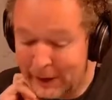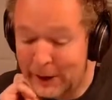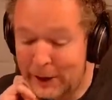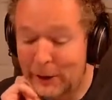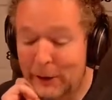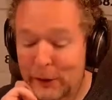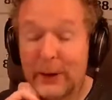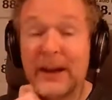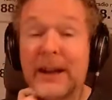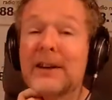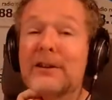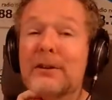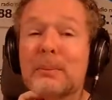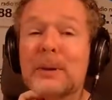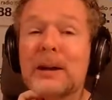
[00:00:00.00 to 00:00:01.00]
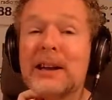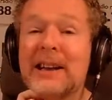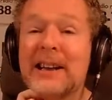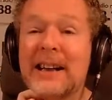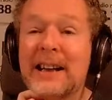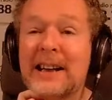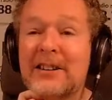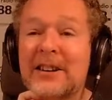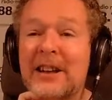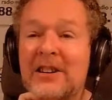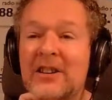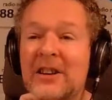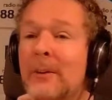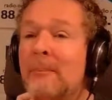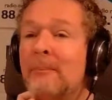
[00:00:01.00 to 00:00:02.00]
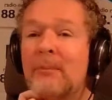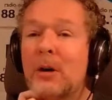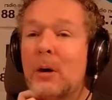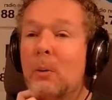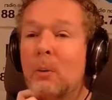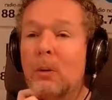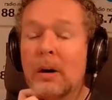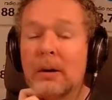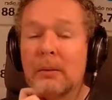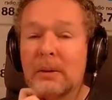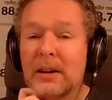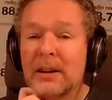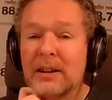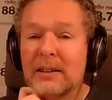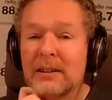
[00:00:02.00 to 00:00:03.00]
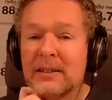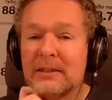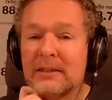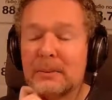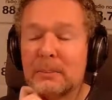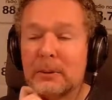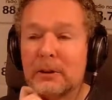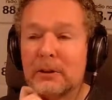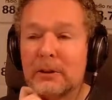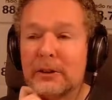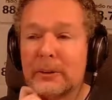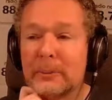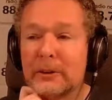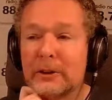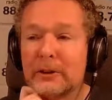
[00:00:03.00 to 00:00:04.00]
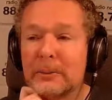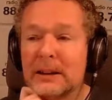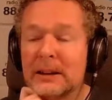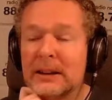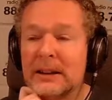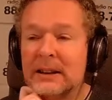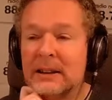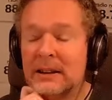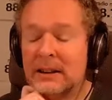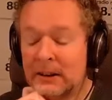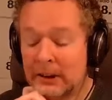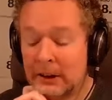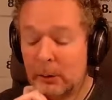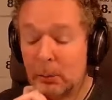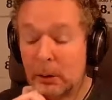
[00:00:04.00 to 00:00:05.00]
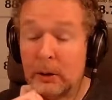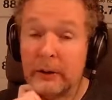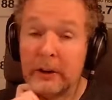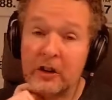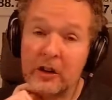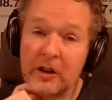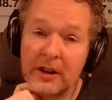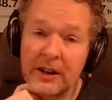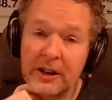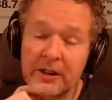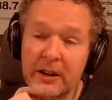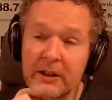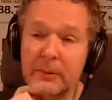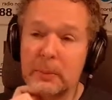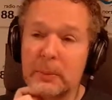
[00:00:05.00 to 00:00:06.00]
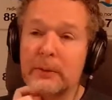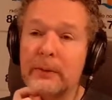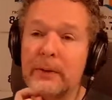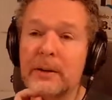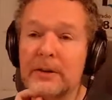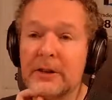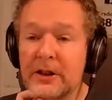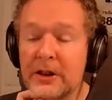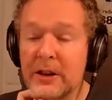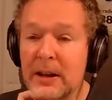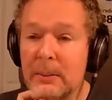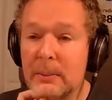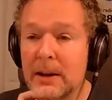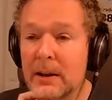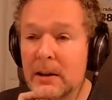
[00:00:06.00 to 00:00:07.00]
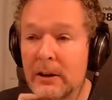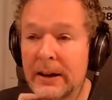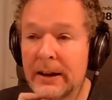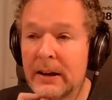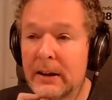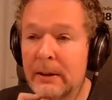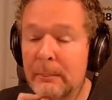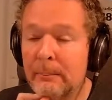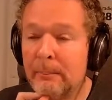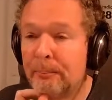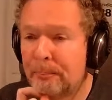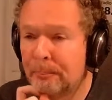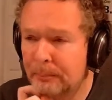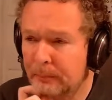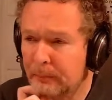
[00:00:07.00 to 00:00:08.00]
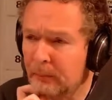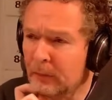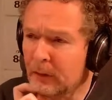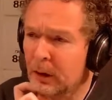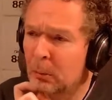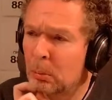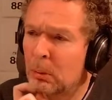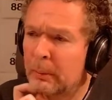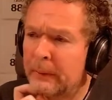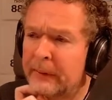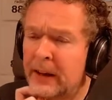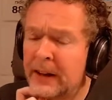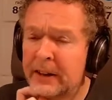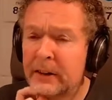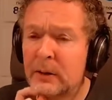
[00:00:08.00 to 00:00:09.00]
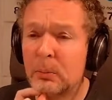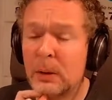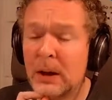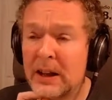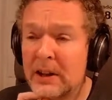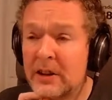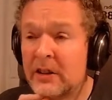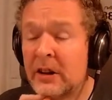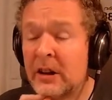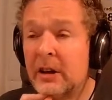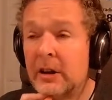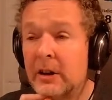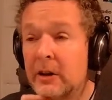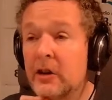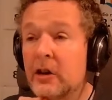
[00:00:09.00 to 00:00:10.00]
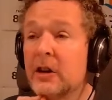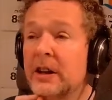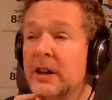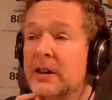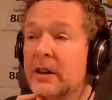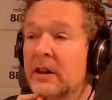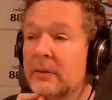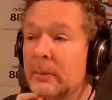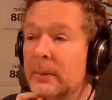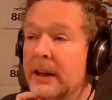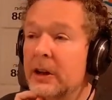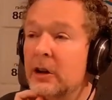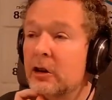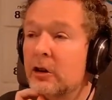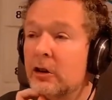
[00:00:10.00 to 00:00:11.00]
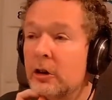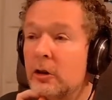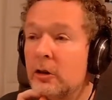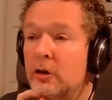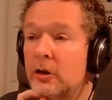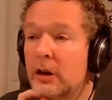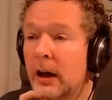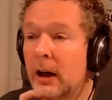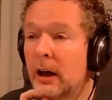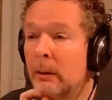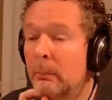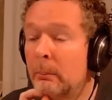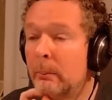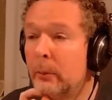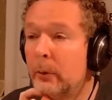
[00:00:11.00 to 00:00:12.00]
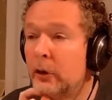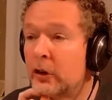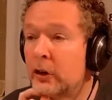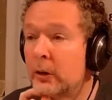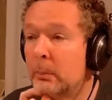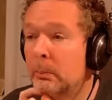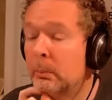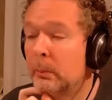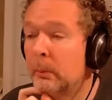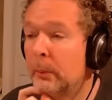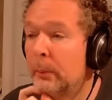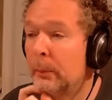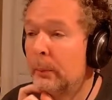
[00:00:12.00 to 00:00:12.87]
got $300 billion in assets. Why were they allowed to borrow so much money? Well, the Chinese government felt the same. Unlike what we've done in the West, the Chinese government introduced some